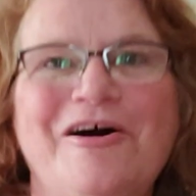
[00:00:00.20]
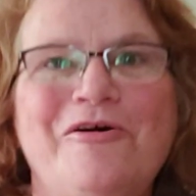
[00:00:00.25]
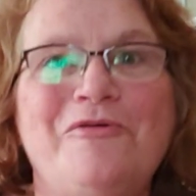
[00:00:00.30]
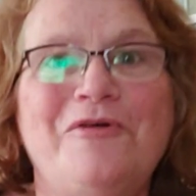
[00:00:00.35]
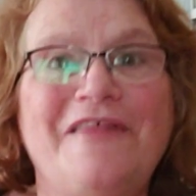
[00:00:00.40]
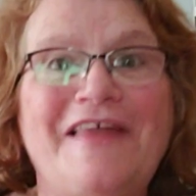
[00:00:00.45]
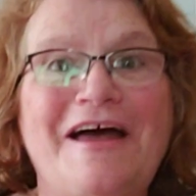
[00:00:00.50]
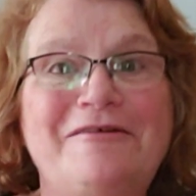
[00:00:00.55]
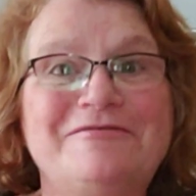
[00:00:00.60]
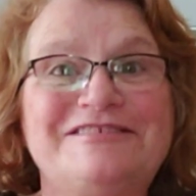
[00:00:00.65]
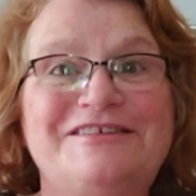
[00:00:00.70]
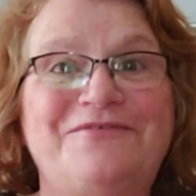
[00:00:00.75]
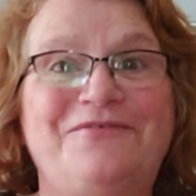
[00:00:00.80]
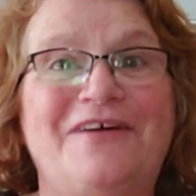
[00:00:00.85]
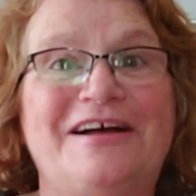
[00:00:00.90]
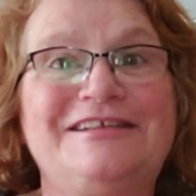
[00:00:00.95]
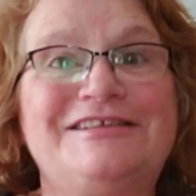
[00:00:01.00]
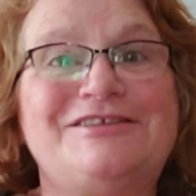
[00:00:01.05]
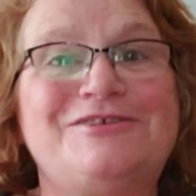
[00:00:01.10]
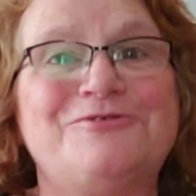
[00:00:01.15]
Well, that was a
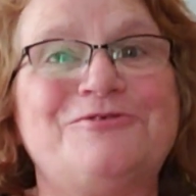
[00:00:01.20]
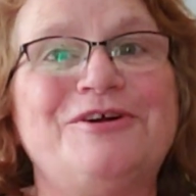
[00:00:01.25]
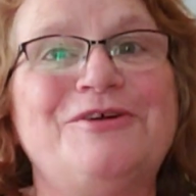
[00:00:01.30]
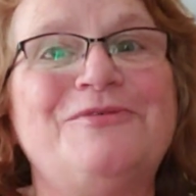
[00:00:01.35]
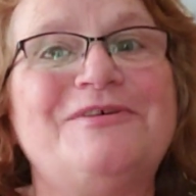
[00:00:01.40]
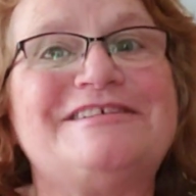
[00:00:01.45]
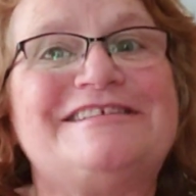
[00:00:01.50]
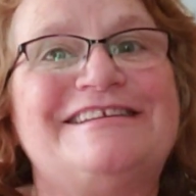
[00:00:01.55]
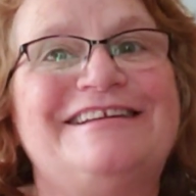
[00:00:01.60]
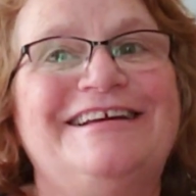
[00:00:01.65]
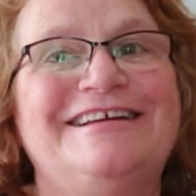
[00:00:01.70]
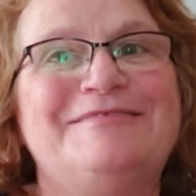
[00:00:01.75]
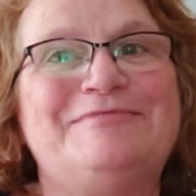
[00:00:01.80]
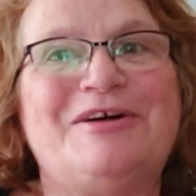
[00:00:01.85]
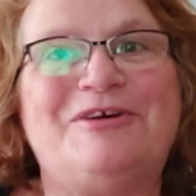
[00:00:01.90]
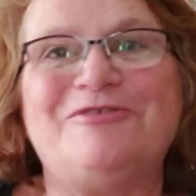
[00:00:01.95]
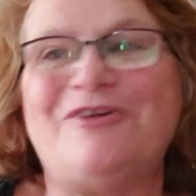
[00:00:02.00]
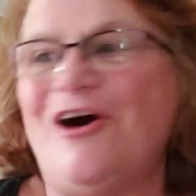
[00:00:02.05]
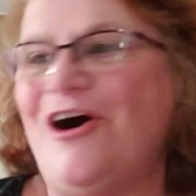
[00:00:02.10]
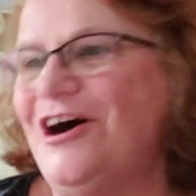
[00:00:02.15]
fun story, wasn't it?
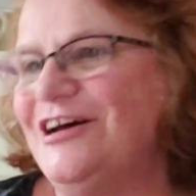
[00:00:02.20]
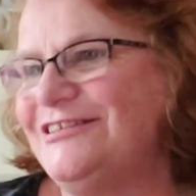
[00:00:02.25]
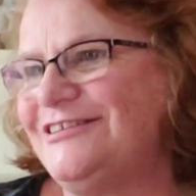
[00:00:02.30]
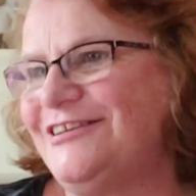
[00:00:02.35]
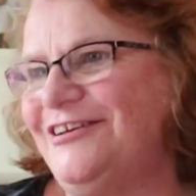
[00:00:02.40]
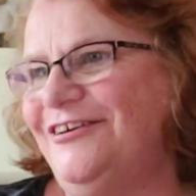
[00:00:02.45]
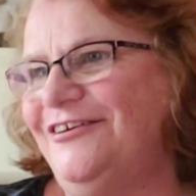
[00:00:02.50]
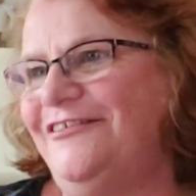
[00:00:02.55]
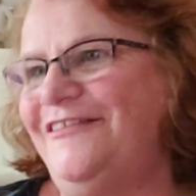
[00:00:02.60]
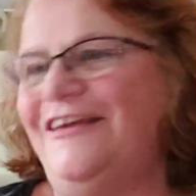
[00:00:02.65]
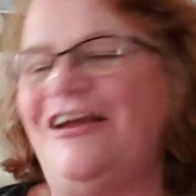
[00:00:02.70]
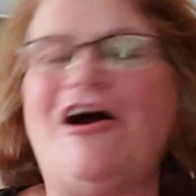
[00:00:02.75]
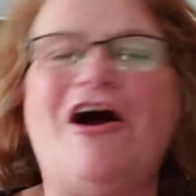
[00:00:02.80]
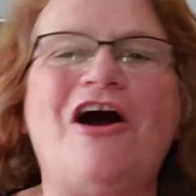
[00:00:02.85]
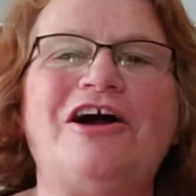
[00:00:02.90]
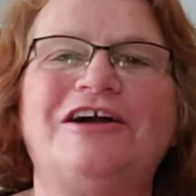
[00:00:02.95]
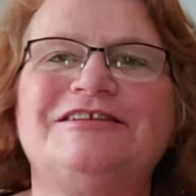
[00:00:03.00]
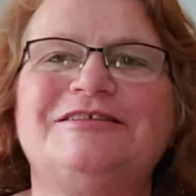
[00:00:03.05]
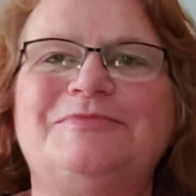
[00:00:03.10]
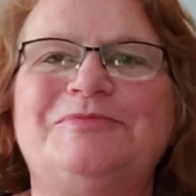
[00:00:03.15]
About Oscar the
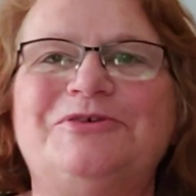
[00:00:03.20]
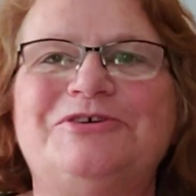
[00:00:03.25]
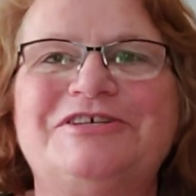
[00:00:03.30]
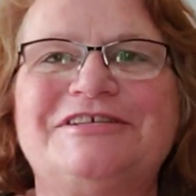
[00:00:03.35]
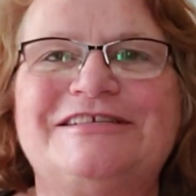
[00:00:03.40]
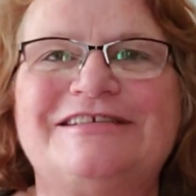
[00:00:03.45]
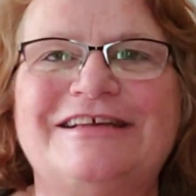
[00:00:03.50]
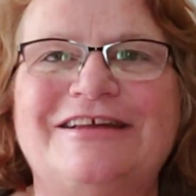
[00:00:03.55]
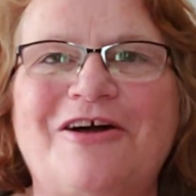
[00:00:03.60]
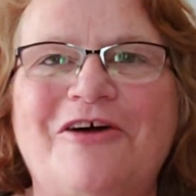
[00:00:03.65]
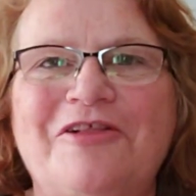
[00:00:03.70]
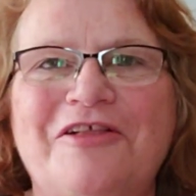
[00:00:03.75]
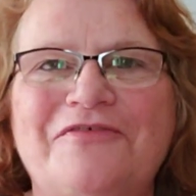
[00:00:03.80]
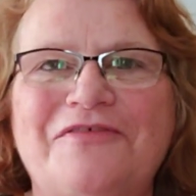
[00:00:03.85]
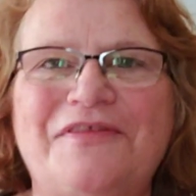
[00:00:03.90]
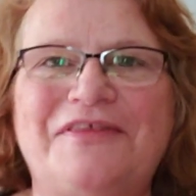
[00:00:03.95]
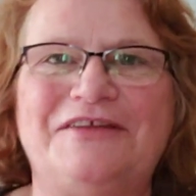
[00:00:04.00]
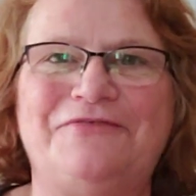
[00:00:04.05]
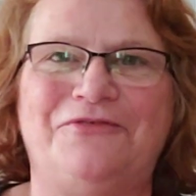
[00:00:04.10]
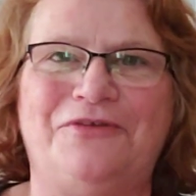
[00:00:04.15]
octopus and all of
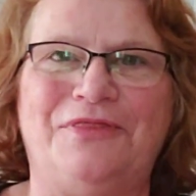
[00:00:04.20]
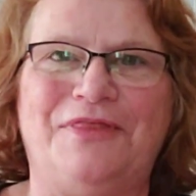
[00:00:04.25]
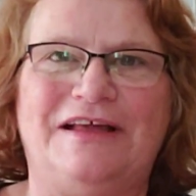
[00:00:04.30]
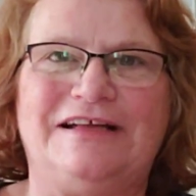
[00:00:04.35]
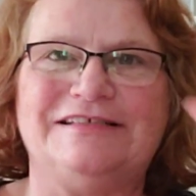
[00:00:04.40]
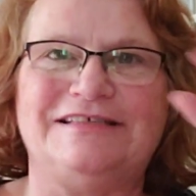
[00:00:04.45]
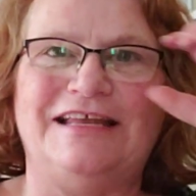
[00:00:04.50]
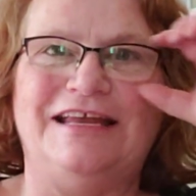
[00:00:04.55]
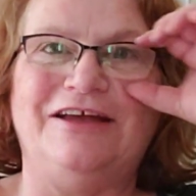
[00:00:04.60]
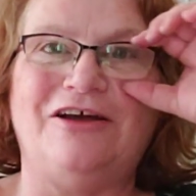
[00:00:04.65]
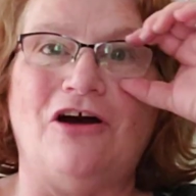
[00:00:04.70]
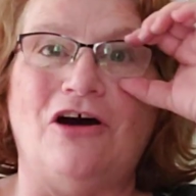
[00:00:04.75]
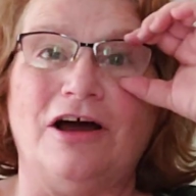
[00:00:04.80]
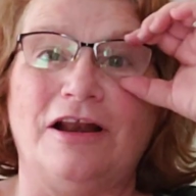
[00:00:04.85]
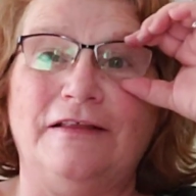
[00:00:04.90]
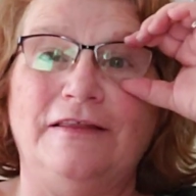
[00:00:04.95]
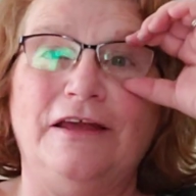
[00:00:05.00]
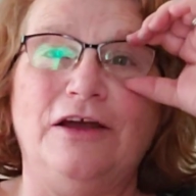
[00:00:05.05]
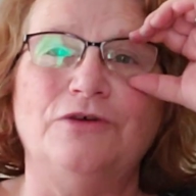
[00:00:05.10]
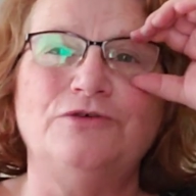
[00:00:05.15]
the different things that he
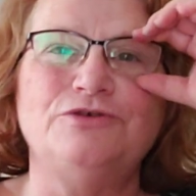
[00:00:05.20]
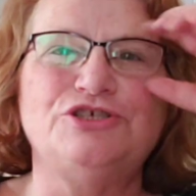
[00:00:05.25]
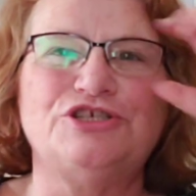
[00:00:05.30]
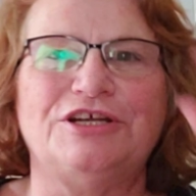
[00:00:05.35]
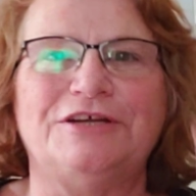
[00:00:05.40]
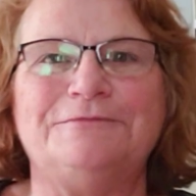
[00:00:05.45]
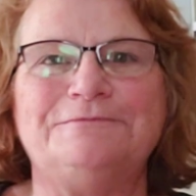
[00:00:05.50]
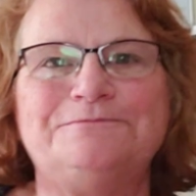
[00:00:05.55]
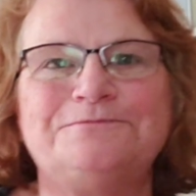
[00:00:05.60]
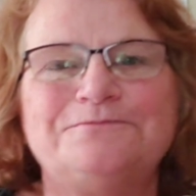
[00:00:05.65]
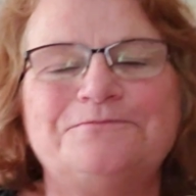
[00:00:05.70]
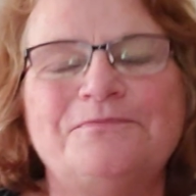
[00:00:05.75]
caught in the ocean.